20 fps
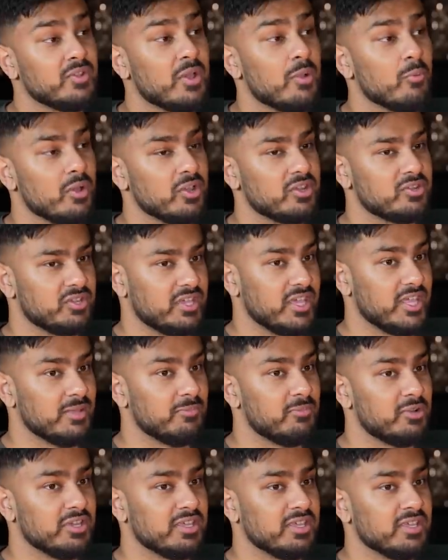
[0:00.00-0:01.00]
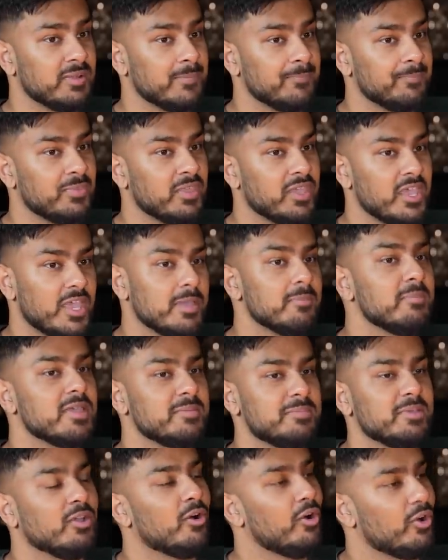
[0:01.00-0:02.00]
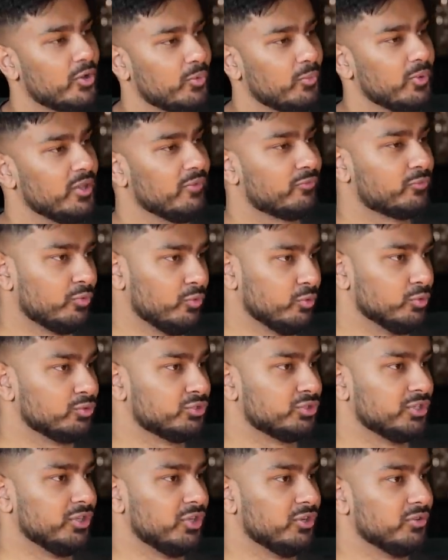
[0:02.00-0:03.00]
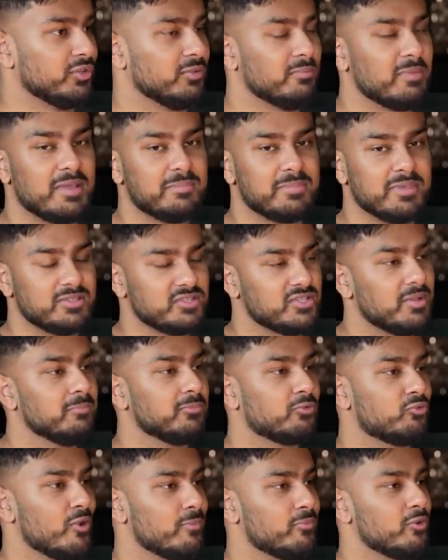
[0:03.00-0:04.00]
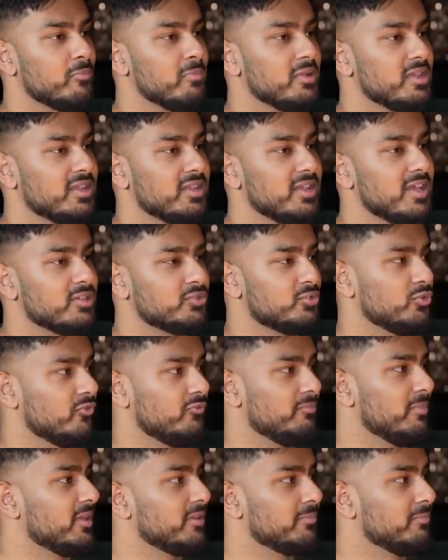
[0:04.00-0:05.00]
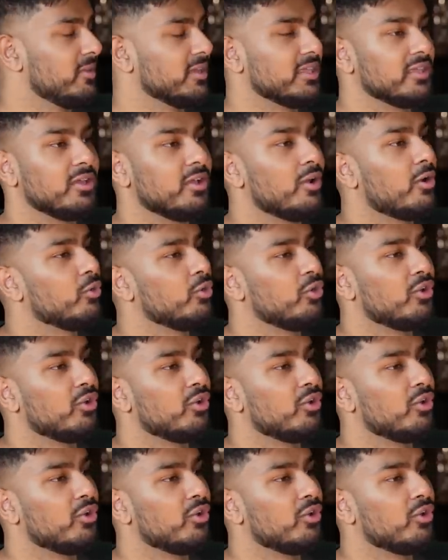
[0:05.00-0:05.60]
to to get the money it may be a harder way, of course. You yeah. know, there might be some crypto millionaires who have made money a whole